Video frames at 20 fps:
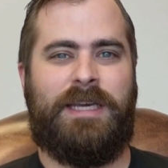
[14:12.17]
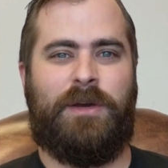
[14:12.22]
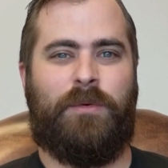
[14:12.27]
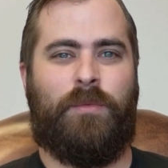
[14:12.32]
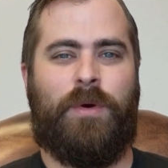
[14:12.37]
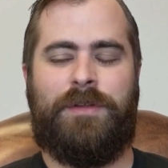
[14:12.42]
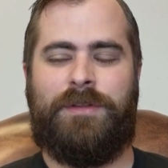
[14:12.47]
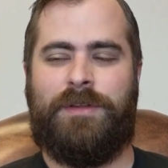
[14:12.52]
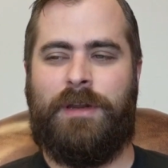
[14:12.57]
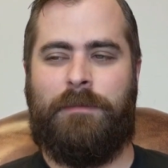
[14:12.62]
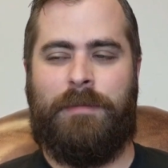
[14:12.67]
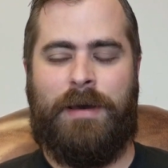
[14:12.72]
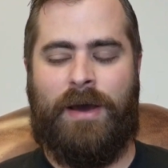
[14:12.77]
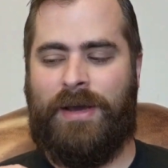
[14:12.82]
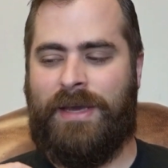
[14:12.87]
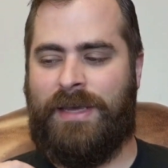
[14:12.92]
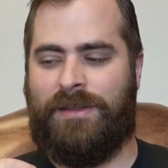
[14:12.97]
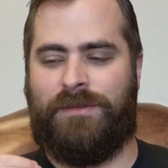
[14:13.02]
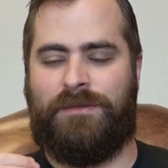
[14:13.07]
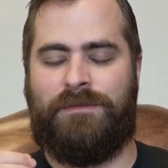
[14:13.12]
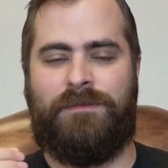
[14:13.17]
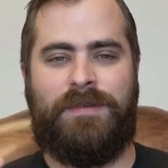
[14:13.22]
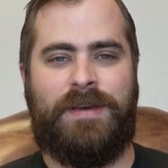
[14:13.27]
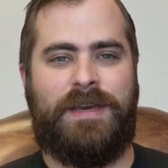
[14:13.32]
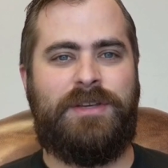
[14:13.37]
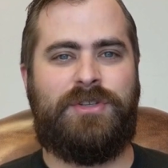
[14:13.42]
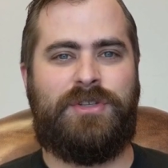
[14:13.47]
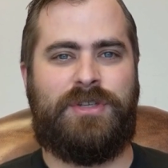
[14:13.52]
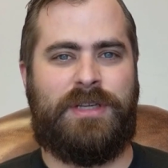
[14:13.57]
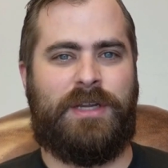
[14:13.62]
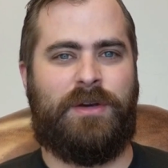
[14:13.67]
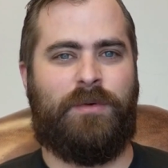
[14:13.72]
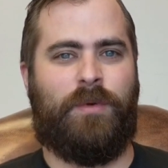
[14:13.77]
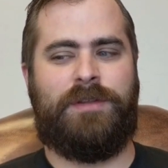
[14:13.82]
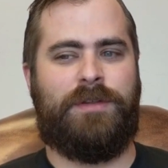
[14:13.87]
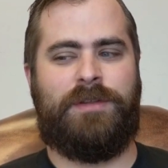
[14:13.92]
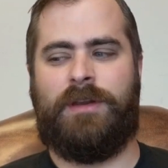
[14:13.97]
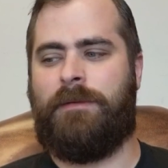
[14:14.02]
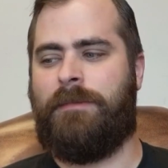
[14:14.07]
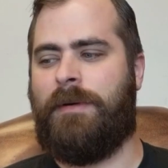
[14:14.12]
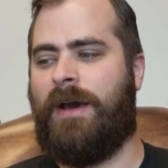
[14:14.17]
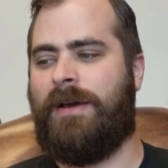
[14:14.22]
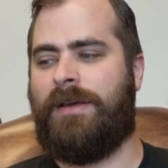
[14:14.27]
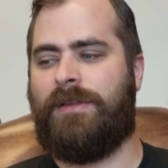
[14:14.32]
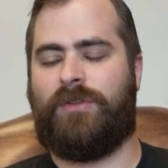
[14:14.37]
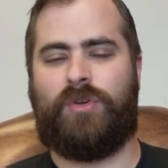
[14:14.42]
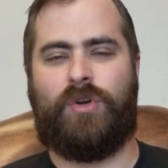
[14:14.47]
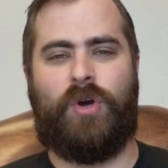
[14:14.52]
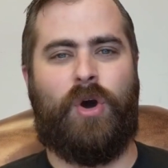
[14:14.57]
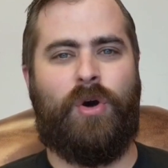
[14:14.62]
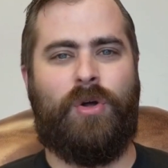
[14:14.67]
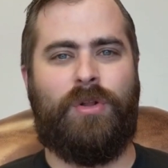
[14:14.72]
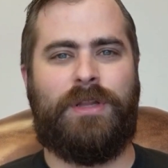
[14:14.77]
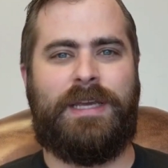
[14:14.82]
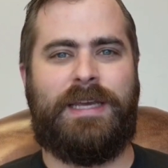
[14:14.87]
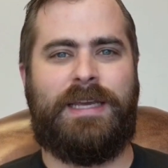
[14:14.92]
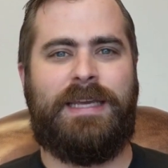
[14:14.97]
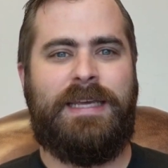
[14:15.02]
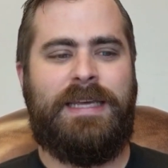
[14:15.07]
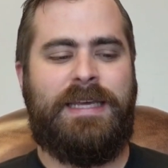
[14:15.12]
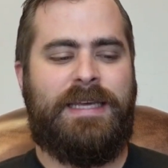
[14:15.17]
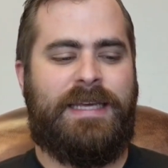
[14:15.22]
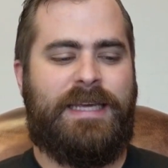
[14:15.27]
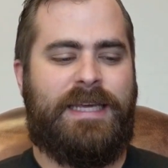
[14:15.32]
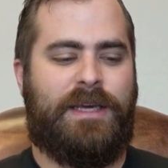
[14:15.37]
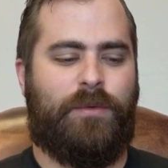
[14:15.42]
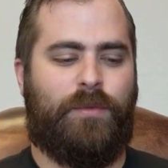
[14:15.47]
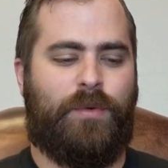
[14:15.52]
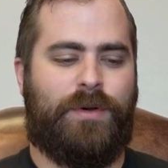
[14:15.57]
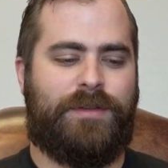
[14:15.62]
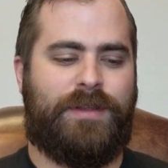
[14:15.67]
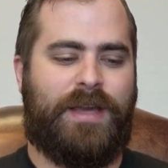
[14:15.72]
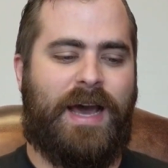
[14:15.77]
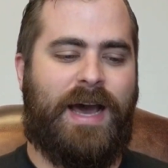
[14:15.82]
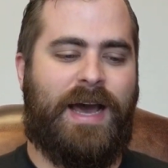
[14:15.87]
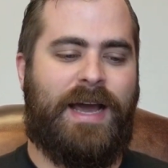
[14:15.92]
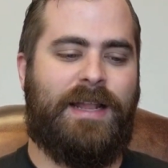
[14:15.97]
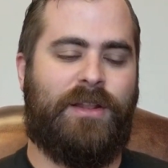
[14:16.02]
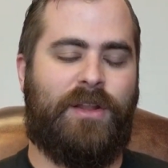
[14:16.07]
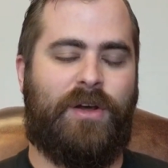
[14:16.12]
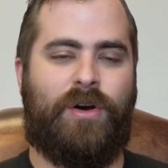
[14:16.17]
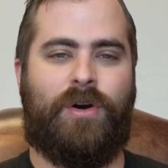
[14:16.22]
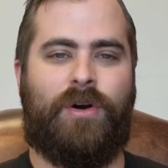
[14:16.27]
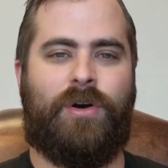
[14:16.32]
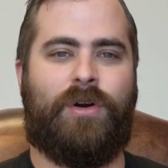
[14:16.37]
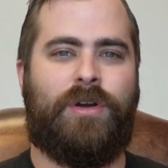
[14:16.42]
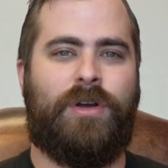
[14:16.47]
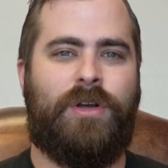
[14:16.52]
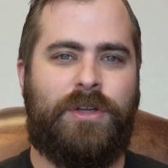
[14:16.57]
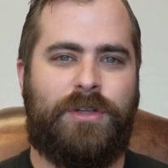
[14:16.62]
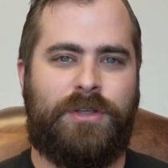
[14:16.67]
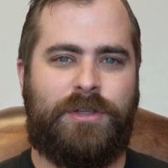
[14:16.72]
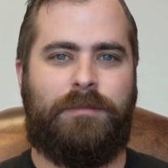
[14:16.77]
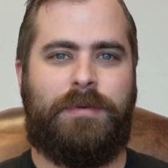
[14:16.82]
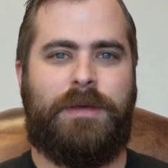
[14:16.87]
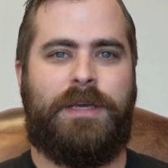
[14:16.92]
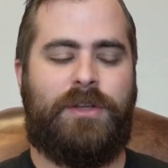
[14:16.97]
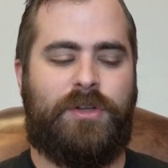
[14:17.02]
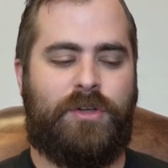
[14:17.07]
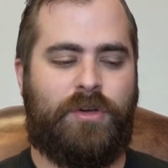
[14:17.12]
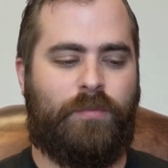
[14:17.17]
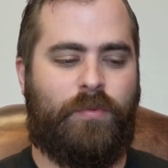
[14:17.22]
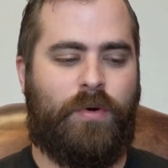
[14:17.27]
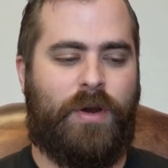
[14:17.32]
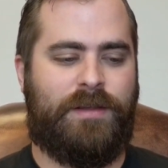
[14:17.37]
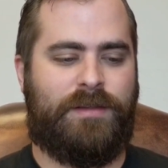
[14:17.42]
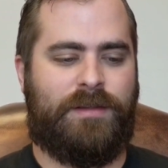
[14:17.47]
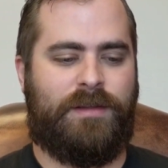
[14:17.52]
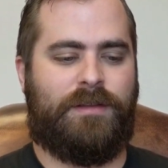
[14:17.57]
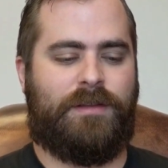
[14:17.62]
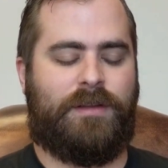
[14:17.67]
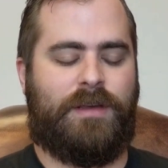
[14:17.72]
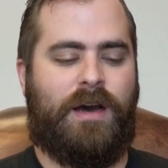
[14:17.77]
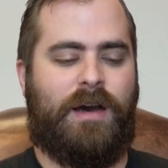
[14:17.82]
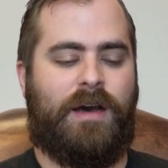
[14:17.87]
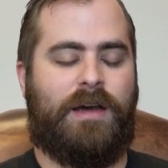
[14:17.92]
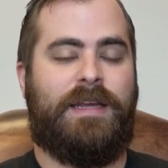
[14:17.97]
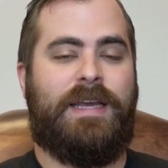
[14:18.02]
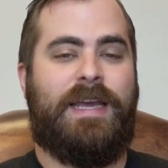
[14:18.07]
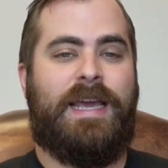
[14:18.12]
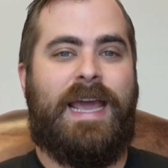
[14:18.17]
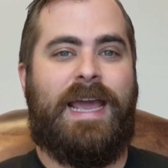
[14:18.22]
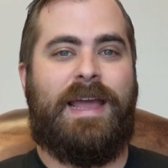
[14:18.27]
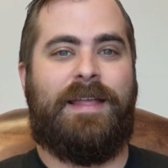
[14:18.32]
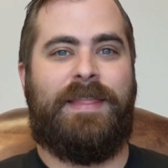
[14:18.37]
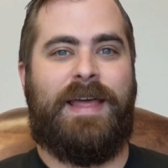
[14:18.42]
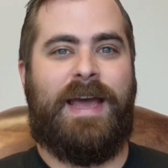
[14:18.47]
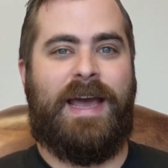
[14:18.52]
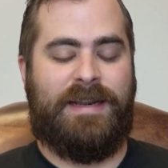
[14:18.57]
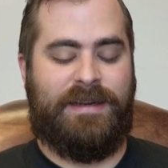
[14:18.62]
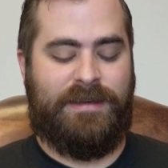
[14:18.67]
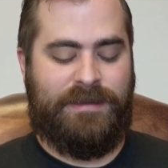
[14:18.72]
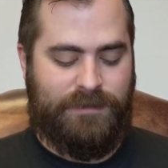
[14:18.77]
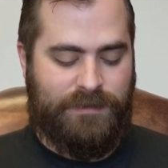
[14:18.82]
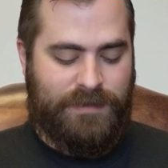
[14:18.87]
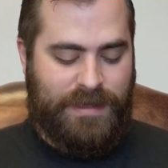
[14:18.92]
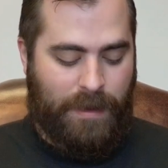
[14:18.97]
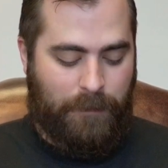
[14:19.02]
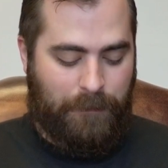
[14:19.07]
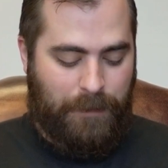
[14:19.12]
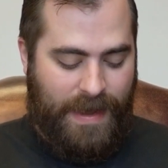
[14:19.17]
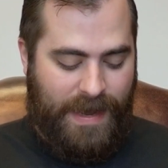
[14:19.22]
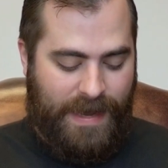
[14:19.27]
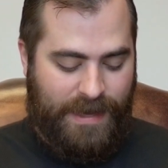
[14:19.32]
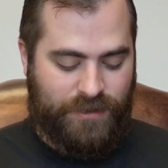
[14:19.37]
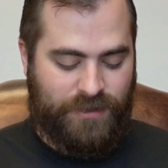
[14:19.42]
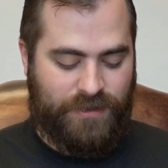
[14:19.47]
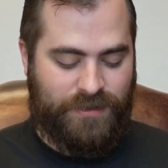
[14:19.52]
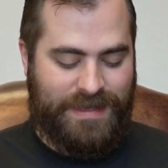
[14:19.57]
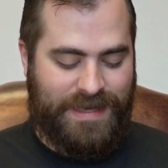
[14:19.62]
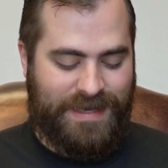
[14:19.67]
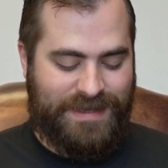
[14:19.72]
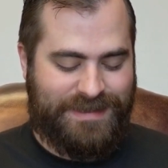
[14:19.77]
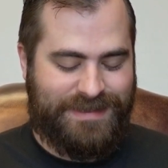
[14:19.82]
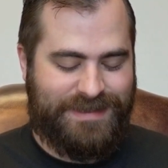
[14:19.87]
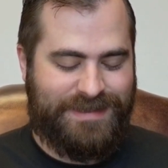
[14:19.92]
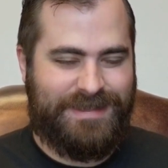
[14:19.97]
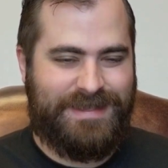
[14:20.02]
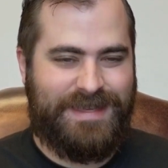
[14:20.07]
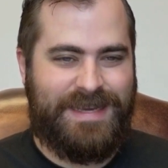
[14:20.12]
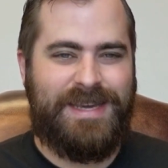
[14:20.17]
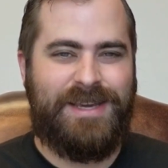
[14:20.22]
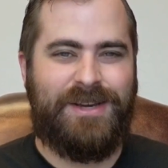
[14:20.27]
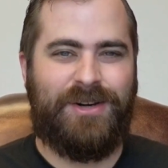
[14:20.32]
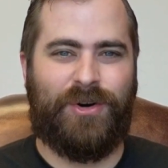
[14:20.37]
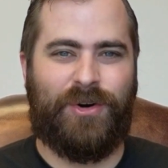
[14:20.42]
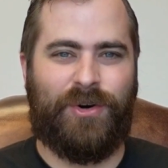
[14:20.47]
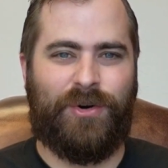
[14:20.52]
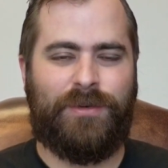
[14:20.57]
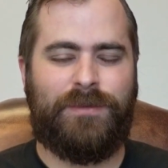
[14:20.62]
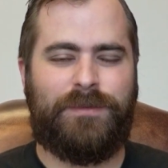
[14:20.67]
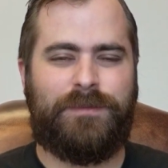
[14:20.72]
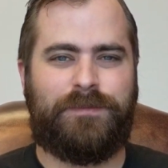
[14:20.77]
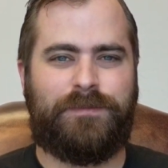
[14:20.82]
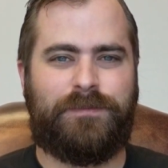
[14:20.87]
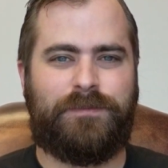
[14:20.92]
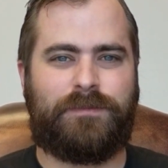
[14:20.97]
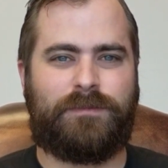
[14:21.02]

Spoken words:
It wasn't about his vision. It wasn't about his calling. It was, I long to be in your presence, God. And that passion, that zeal